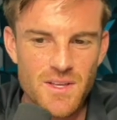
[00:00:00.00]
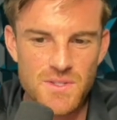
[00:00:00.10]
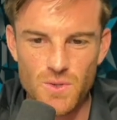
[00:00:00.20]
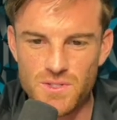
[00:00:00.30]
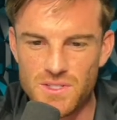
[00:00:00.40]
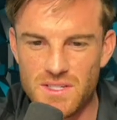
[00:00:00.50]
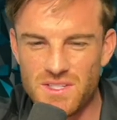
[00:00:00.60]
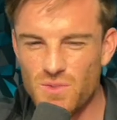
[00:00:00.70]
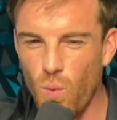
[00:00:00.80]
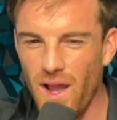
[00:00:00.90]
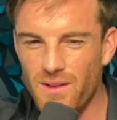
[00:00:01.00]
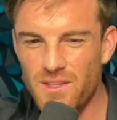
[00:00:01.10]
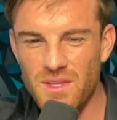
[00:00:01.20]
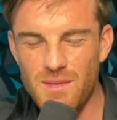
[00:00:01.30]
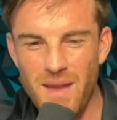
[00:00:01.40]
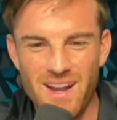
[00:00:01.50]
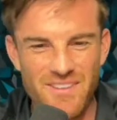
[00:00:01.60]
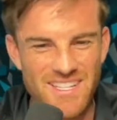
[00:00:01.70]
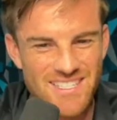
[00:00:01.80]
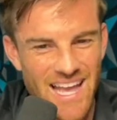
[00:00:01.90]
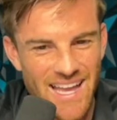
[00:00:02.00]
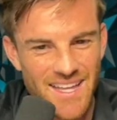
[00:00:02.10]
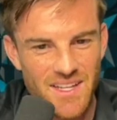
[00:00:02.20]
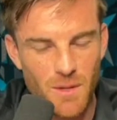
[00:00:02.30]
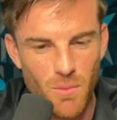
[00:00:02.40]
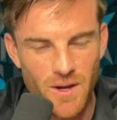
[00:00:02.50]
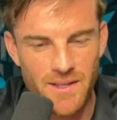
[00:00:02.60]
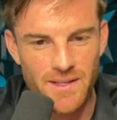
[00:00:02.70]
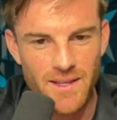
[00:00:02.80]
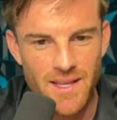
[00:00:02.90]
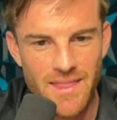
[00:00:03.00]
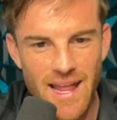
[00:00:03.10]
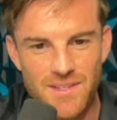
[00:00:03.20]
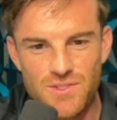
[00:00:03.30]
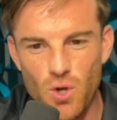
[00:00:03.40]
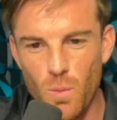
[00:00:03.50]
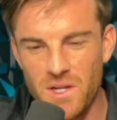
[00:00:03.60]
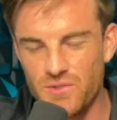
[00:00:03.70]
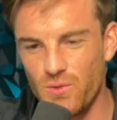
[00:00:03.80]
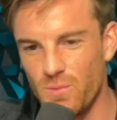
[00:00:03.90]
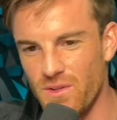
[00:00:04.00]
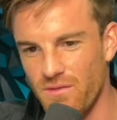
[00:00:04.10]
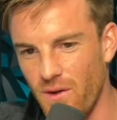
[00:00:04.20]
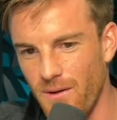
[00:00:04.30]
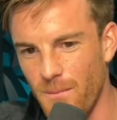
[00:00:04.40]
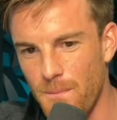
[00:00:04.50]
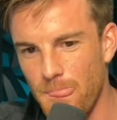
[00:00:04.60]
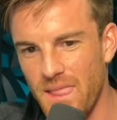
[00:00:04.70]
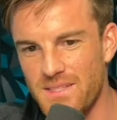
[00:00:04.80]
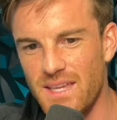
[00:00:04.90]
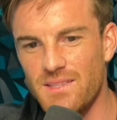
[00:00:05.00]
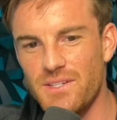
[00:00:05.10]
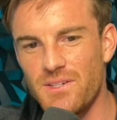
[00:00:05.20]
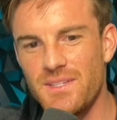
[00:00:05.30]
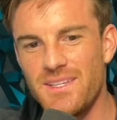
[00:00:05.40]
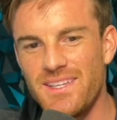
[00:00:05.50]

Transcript: So it's just it's just wild to me the amount of anxiety in a market that has so much room to fall. It's like literally